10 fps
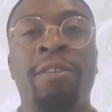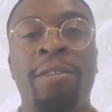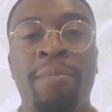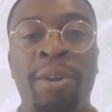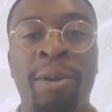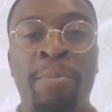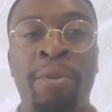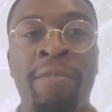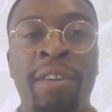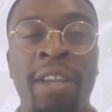North America
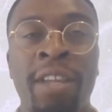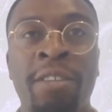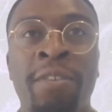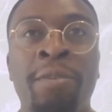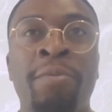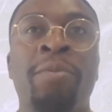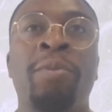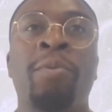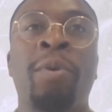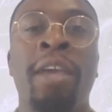pre-event interview.
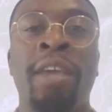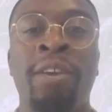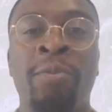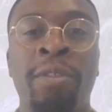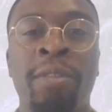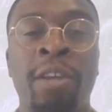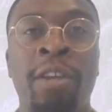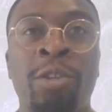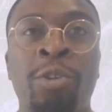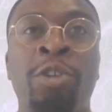We're here with
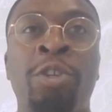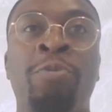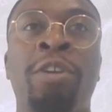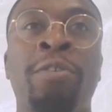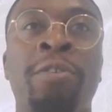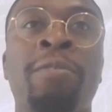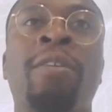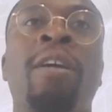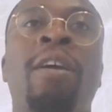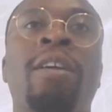Joshua Young,